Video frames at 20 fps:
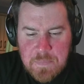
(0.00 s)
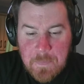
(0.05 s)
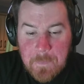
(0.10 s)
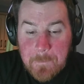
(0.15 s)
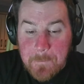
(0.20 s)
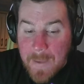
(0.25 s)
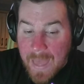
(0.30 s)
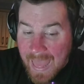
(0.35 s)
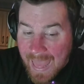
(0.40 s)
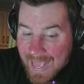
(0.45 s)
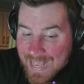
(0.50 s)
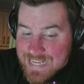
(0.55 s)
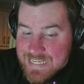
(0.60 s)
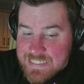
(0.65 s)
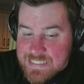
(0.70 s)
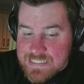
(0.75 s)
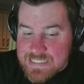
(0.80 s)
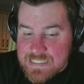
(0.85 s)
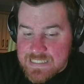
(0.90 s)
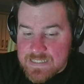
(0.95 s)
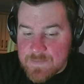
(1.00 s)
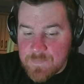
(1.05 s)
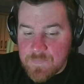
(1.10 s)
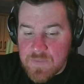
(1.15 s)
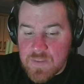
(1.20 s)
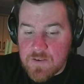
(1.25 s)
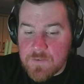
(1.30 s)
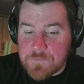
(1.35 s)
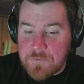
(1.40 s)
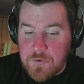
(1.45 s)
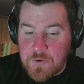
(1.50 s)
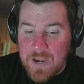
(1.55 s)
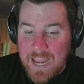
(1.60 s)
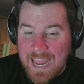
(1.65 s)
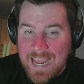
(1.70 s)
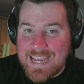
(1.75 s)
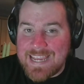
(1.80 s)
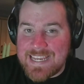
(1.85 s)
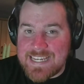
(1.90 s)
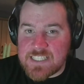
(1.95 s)
packs for
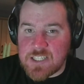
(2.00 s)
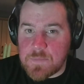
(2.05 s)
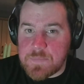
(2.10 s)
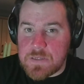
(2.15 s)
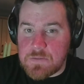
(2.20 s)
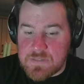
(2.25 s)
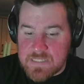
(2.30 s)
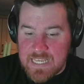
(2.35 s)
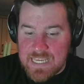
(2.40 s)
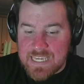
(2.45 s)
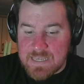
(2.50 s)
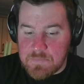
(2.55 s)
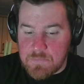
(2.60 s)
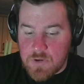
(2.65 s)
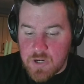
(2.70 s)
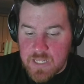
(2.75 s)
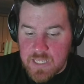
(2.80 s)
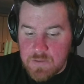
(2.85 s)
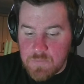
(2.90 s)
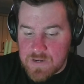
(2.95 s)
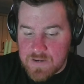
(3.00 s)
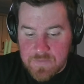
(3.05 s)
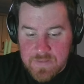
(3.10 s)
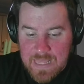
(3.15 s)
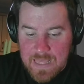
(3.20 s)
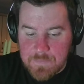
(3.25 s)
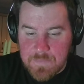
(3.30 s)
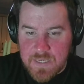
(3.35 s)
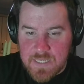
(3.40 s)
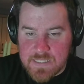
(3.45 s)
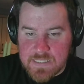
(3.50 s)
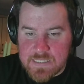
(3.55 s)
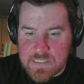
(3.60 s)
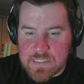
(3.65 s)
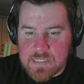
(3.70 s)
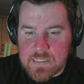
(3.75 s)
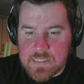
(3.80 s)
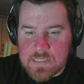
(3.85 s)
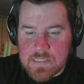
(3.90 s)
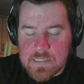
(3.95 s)
AEW ticket money, whatever that means.
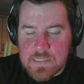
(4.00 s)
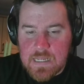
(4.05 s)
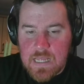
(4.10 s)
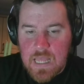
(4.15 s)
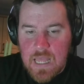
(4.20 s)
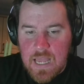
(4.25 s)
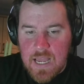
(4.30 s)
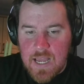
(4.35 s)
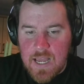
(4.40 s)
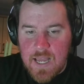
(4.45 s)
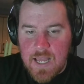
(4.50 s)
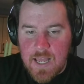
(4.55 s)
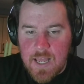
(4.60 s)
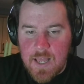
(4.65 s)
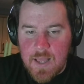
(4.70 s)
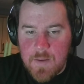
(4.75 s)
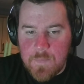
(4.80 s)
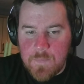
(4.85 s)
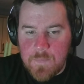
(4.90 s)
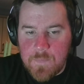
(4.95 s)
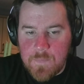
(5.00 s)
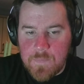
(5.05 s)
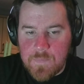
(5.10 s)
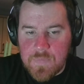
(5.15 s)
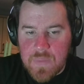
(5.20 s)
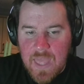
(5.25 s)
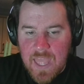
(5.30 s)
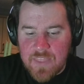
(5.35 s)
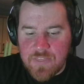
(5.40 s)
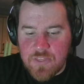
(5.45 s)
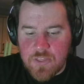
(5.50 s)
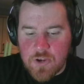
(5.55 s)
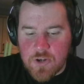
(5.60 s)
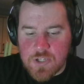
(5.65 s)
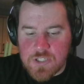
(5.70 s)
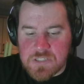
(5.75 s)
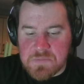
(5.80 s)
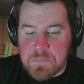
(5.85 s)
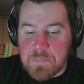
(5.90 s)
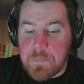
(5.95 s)
And
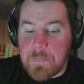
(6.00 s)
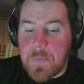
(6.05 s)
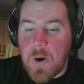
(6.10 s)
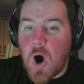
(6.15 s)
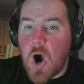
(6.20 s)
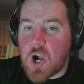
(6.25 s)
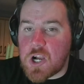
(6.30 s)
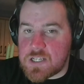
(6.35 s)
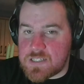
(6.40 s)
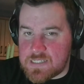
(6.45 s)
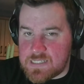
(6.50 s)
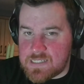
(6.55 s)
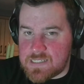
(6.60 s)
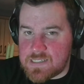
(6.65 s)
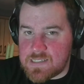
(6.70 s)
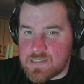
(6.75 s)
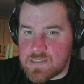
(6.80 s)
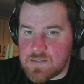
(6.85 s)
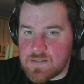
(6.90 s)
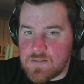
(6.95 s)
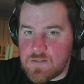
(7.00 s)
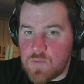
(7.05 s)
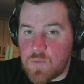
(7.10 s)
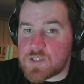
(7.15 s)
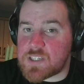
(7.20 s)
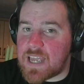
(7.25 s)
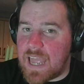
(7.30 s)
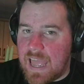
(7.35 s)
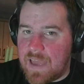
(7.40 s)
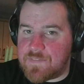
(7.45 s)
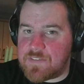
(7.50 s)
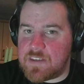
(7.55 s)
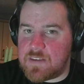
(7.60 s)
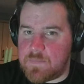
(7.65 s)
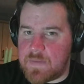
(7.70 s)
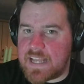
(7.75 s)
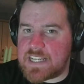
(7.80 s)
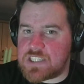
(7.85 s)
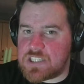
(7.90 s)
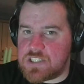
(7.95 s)
there's bucks, which I have to
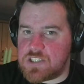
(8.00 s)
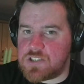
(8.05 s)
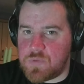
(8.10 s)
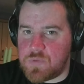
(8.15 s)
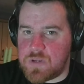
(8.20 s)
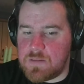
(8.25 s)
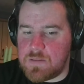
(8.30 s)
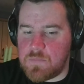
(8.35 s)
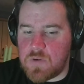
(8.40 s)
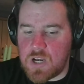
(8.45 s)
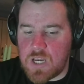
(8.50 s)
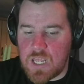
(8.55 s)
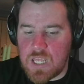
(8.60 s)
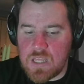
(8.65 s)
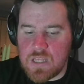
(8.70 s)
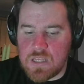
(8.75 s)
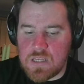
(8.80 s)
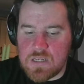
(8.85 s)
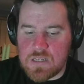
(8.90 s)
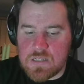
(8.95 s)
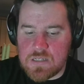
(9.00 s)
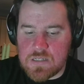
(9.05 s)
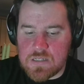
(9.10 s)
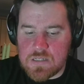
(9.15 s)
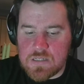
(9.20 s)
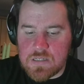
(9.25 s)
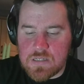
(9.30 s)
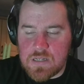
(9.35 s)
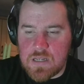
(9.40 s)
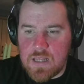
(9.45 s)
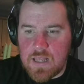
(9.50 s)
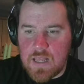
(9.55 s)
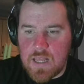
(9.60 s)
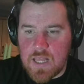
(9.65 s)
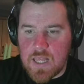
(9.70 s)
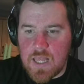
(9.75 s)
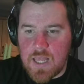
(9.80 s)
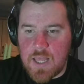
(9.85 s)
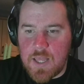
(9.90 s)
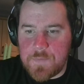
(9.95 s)
imagine is money.
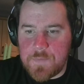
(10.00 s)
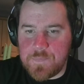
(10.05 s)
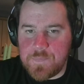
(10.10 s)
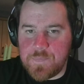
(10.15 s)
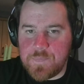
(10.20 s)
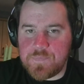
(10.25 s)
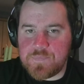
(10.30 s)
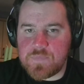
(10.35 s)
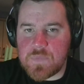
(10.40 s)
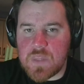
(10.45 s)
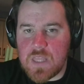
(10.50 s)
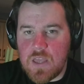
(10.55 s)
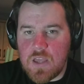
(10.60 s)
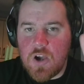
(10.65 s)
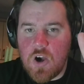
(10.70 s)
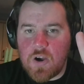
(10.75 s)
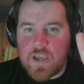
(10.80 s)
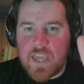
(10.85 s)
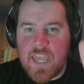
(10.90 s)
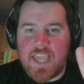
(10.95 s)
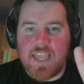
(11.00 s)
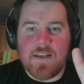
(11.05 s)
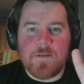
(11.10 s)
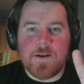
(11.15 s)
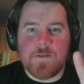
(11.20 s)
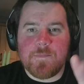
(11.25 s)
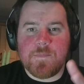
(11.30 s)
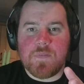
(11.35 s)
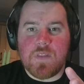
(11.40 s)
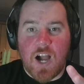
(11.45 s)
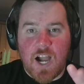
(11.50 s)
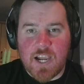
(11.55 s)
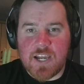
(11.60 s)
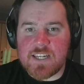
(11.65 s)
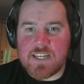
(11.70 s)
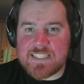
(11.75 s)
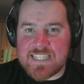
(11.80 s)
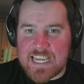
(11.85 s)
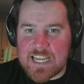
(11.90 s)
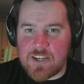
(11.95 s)
Okay. I'm gonna
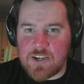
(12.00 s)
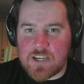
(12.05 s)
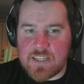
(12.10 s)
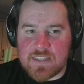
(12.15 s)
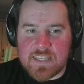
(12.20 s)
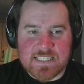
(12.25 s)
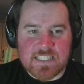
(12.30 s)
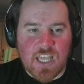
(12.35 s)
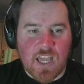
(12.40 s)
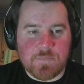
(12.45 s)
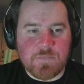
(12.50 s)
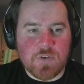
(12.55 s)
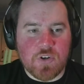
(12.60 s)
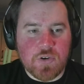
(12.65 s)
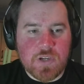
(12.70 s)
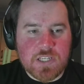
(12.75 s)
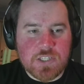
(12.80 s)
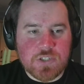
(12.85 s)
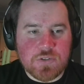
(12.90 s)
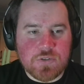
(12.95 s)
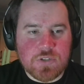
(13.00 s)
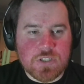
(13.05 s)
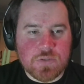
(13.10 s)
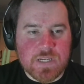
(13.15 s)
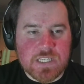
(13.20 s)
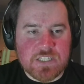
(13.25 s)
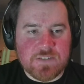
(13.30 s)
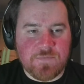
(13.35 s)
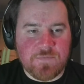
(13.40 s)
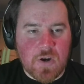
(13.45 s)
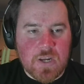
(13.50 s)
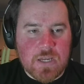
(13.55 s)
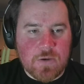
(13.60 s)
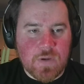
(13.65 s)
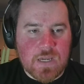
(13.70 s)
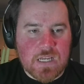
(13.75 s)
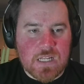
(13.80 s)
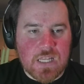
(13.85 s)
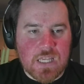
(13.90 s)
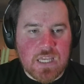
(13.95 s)
take a look at this. I'm going to switch very
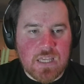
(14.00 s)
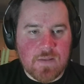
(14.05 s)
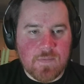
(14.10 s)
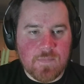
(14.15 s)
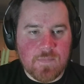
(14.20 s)
quickly